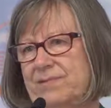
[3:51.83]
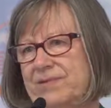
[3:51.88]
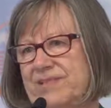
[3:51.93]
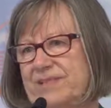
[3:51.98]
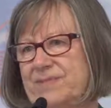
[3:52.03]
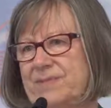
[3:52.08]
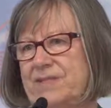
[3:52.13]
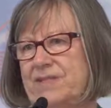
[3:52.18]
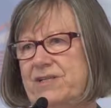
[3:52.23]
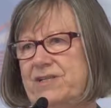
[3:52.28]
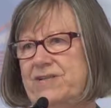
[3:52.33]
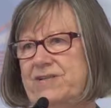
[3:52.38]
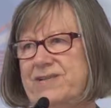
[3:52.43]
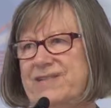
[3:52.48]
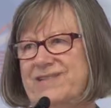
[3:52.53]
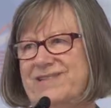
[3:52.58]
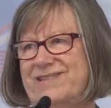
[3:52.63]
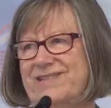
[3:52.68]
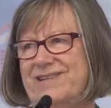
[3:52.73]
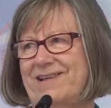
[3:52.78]

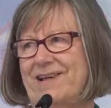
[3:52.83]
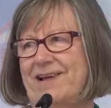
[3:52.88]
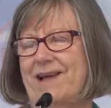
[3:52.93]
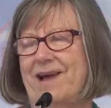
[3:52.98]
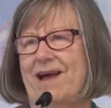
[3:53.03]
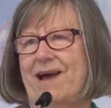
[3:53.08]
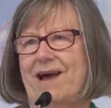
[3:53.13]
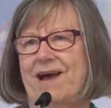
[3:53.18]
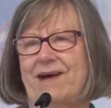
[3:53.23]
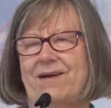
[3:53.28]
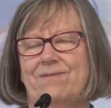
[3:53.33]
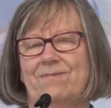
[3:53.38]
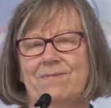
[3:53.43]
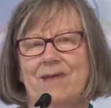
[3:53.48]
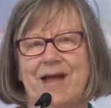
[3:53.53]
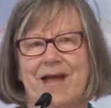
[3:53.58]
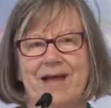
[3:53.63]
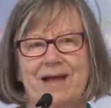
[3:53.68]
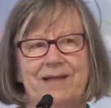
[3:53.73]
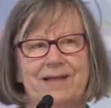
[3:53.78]
Presbyterian,
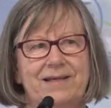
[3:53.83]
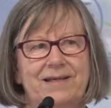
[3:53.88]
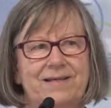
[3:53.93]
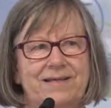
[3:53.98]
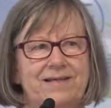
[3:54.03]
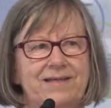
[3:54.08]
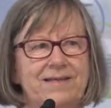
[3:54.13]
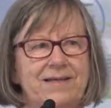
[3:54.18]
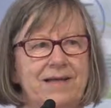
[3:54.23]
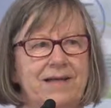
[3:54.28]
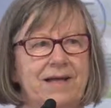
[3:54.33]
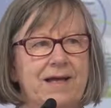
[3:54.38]
Anglican.